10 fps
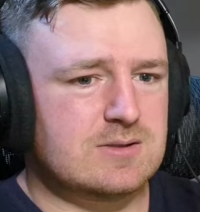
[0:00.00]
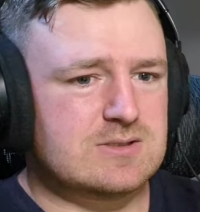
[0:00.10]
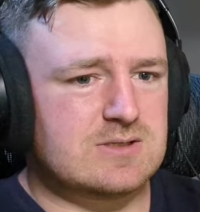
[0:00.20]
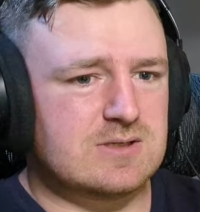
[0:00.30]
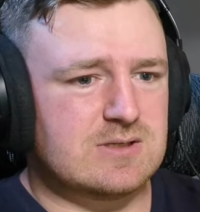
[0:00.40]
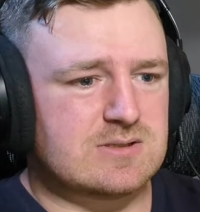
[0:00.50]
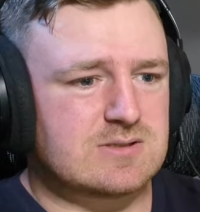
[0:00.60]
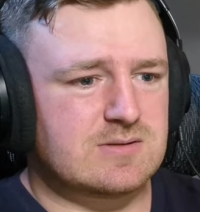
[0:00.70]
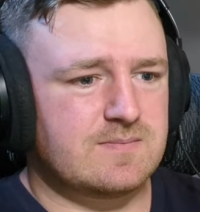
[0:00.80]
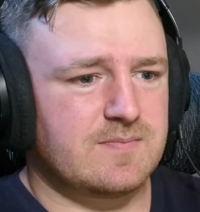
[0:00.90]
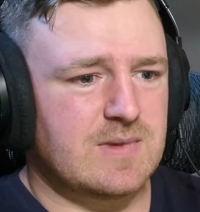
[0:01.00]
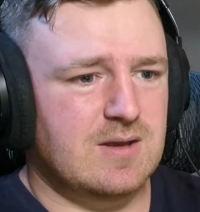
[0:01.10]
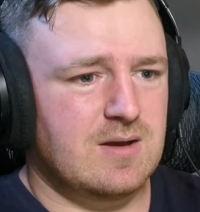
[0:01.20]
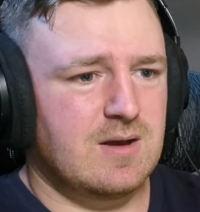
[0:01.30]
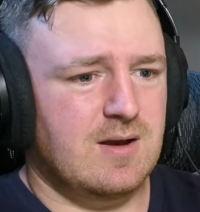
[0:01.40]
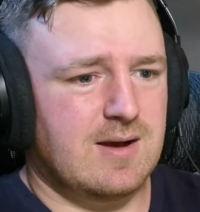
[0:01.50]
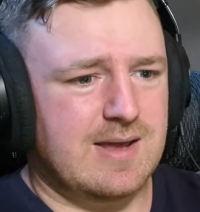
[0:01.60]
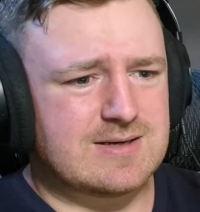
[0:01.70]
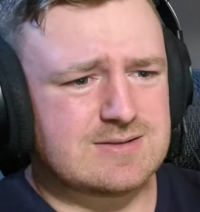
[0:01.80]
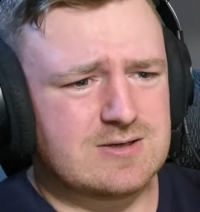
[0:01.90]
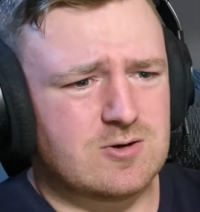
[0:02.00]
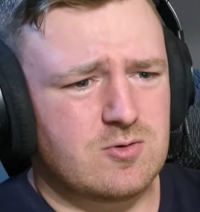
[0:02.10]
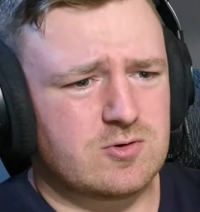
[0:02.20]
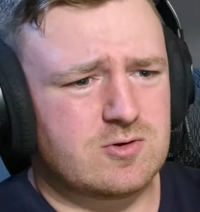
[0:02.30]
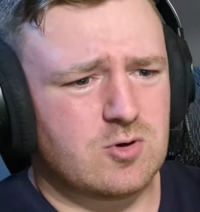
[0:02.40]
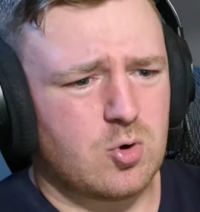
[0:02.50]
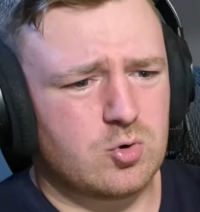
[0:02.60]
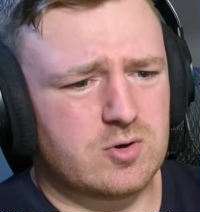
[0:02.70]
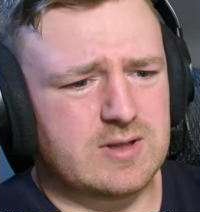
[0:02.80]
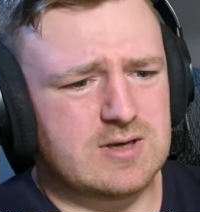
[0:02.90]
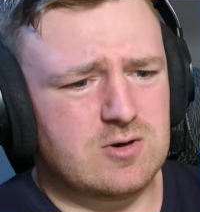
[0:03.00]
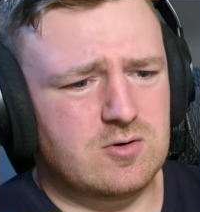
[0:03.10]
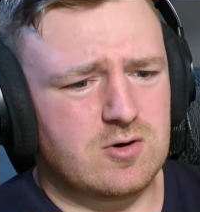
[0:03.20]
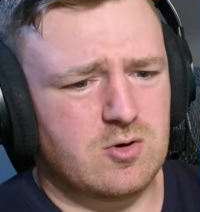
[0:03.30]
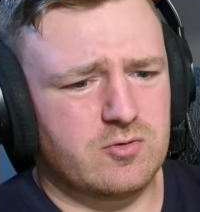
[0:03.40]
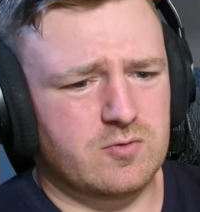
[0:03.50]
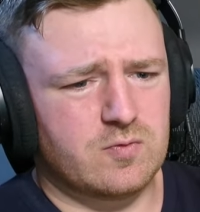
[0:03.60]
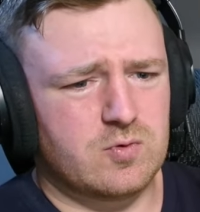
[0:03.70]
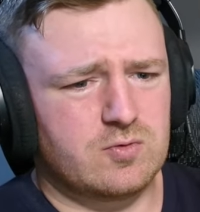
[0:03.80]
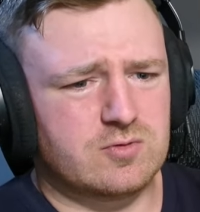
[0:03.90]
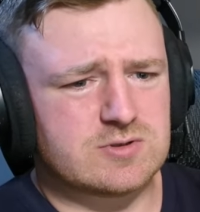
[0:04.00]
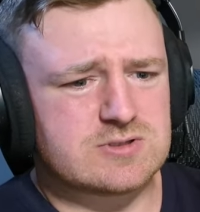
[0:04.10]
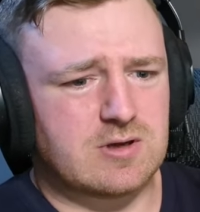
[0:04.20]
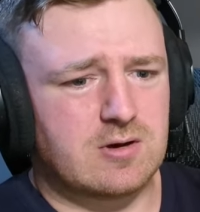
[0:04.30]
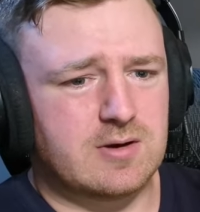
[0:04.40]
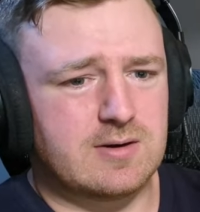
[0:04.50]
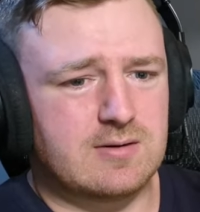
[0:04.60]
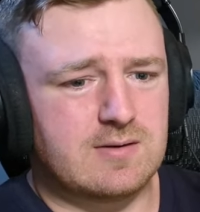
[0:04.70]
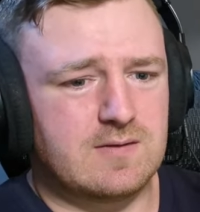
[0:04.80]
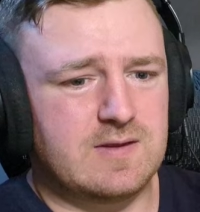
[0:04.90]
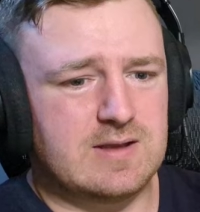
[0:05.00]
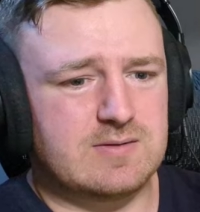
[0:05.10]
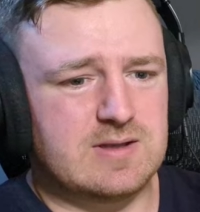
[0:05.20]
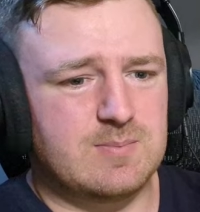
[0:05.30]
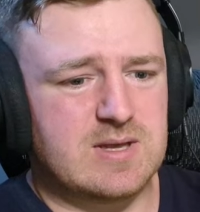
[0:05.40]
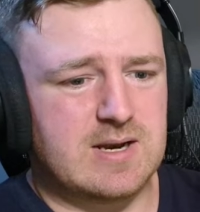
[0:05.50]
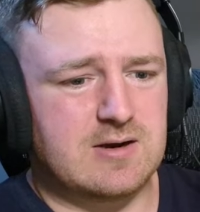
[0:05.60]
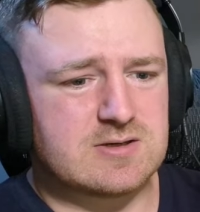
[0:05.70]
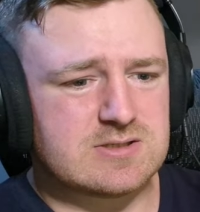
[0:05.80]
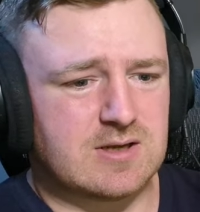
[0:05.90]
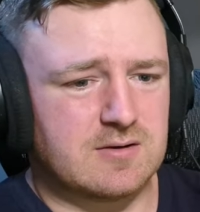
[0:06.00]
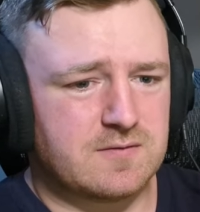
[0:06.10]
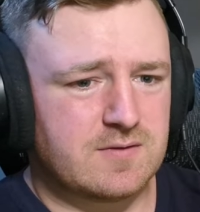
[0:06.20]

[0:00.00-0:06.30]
jeez, I actually don't totally know the rules on the mid-air stuff.